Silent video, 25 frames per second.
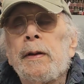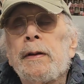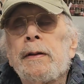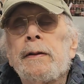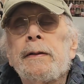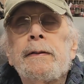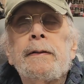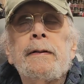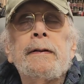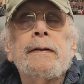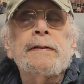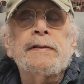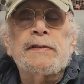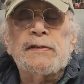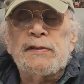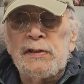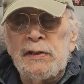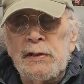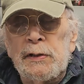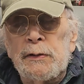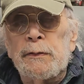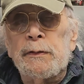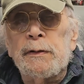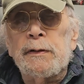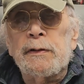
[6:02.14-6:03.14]
bed,
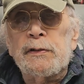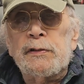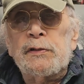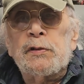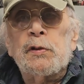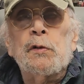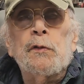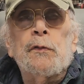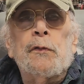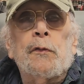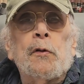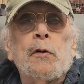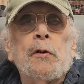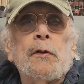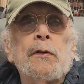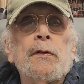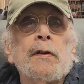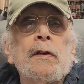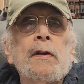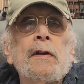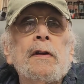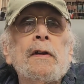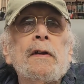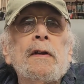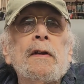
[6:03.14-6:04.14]
scenery, or so forth,
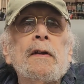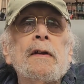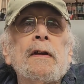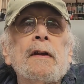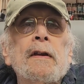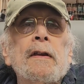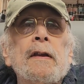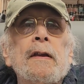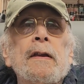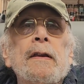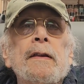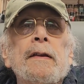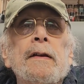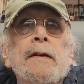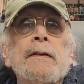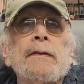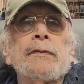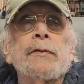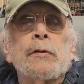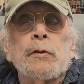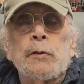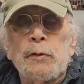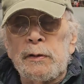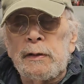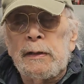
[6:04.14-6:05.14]

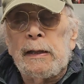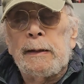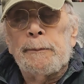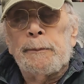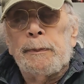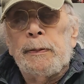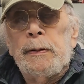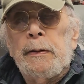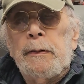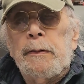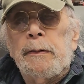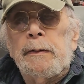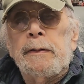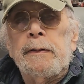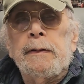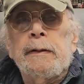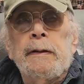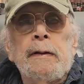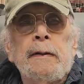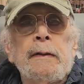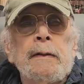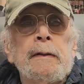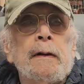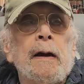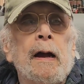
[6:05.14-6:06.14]
during that
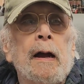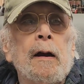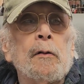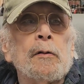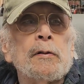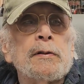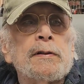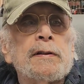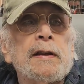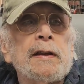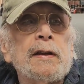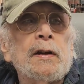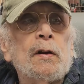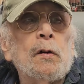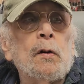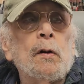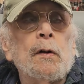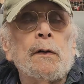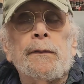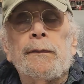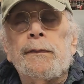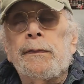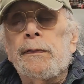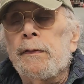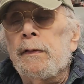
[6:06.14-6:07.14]
period, I would take
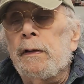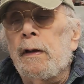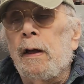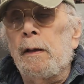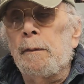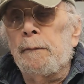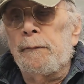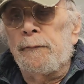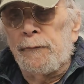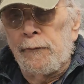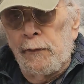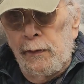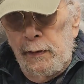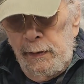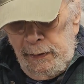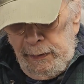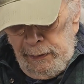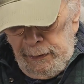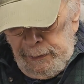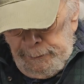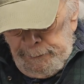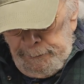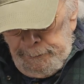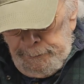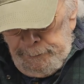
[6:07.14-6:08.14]
off on
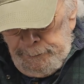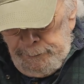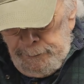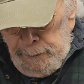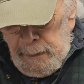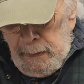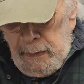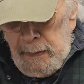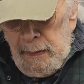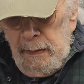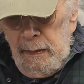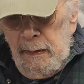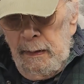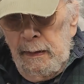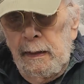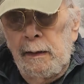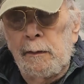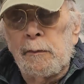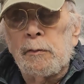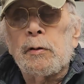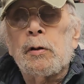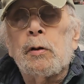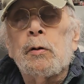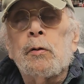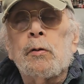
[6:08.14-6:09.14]
Friday, and
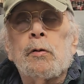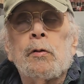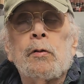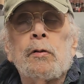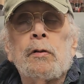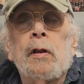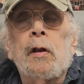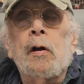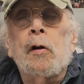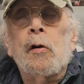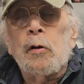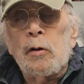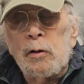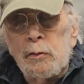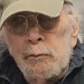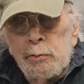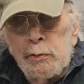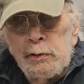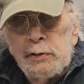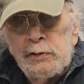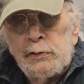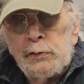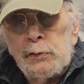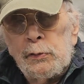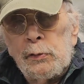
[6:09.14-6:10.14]
I would go to the
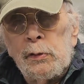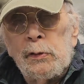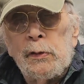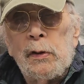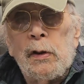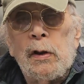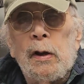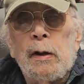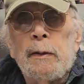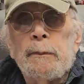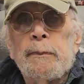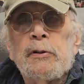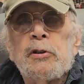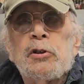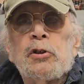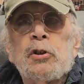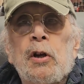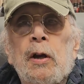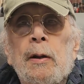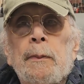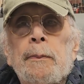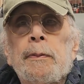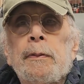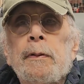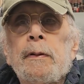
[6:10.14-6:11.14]
hardware store, the hobby
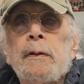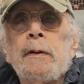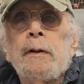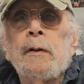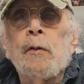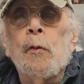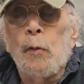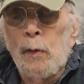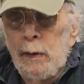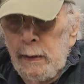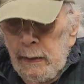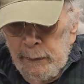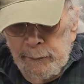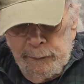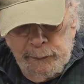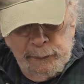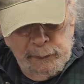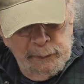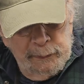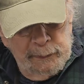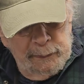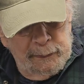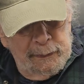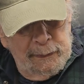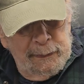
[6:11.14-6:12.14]
shop,
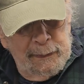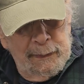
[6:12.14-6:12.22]
whatever,